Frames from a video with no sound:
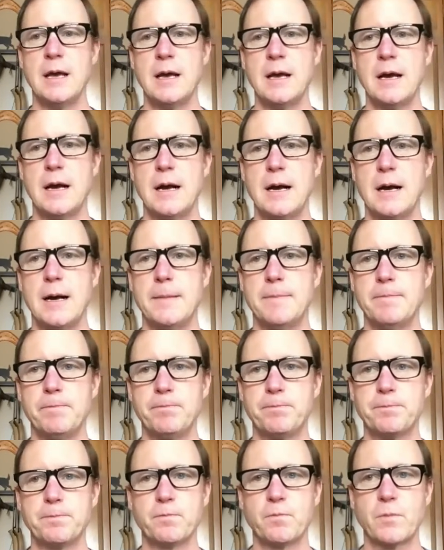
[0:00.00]

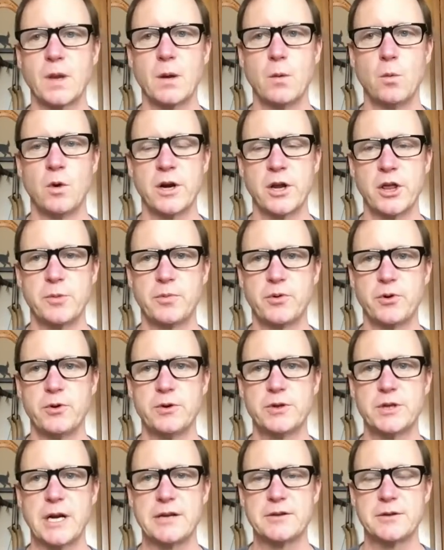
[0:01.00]
One of the
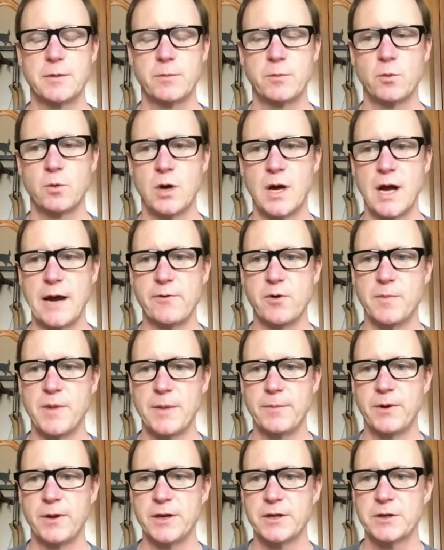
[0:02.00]
producers, I
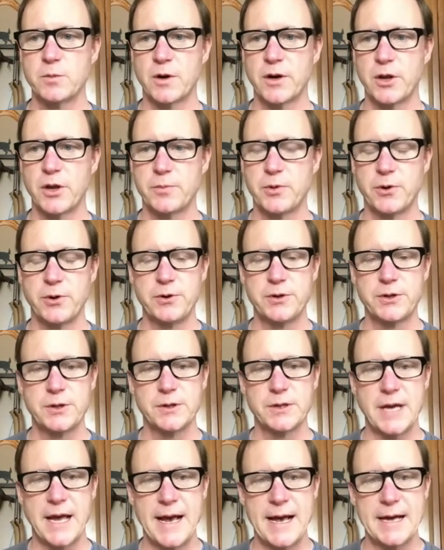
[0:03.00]
remember this, one of the producers
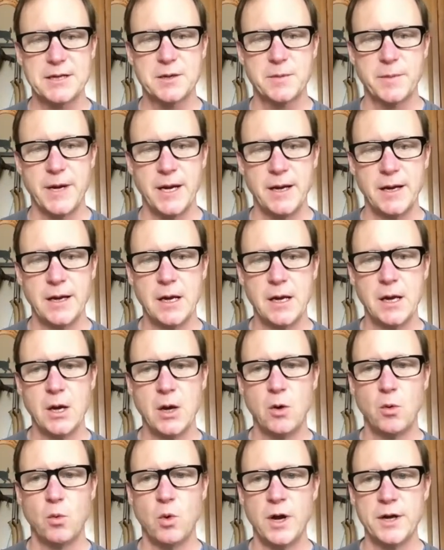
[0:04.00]
asked me,
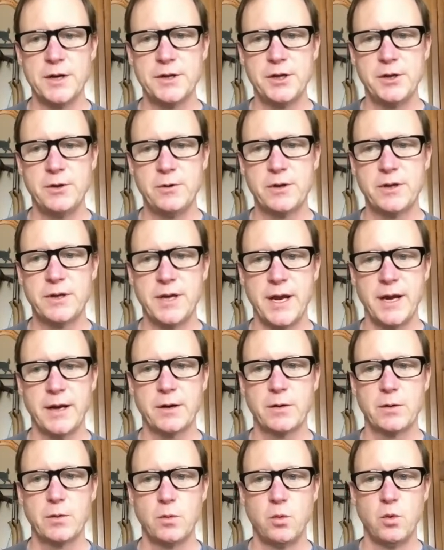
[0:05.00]
what do you think
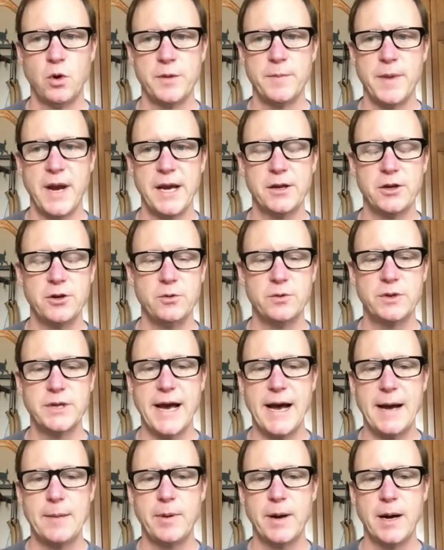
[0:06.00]
would make you
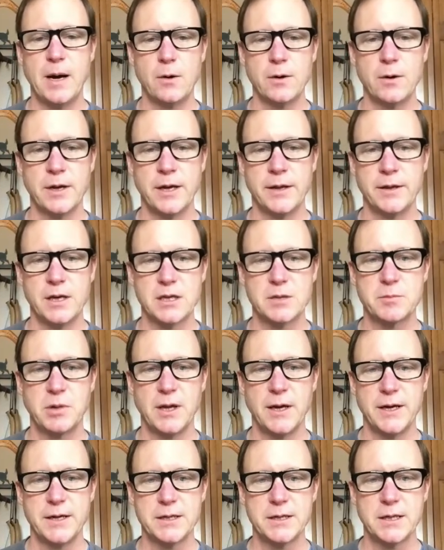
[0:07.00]
tap out in this
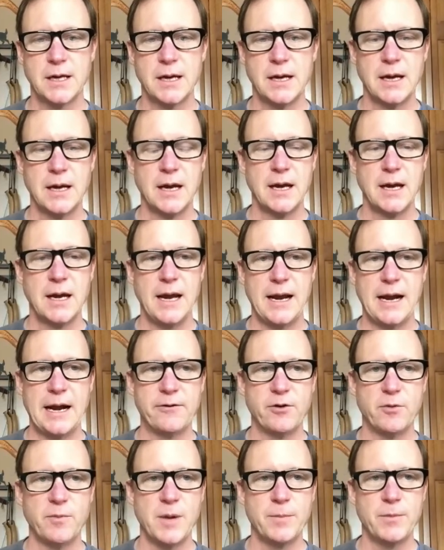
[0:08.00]
place? And I
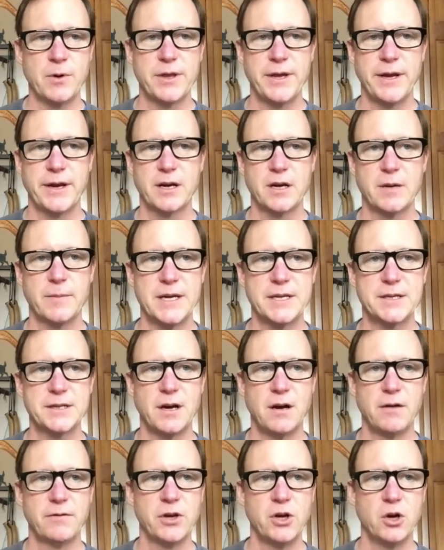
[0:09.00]
remember thinking to
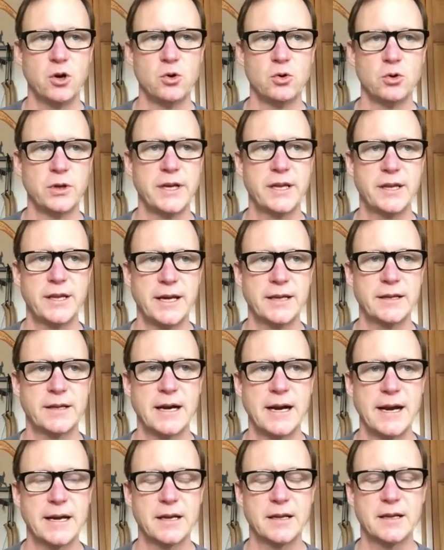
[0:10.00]
myself, the only thing that
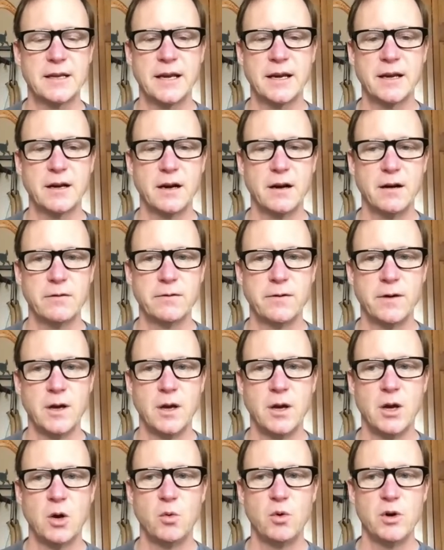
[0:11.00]
I could think of
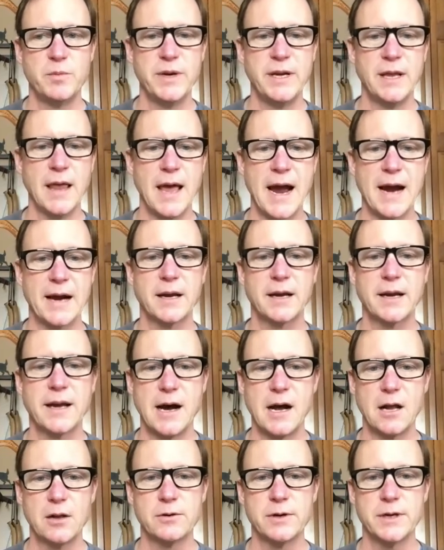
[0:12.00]
would be lack of
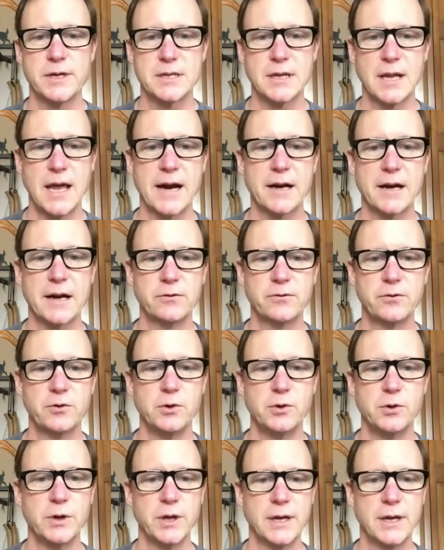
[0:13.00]
calories, lack of
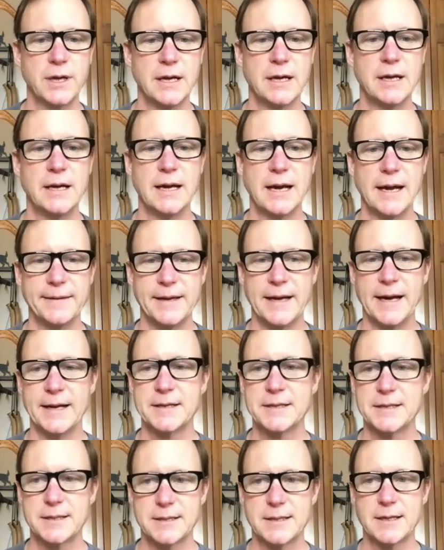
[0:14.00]
food. And
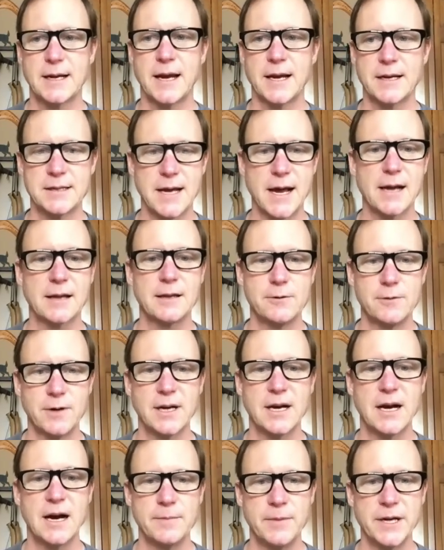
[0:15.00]
that's exactly what got me.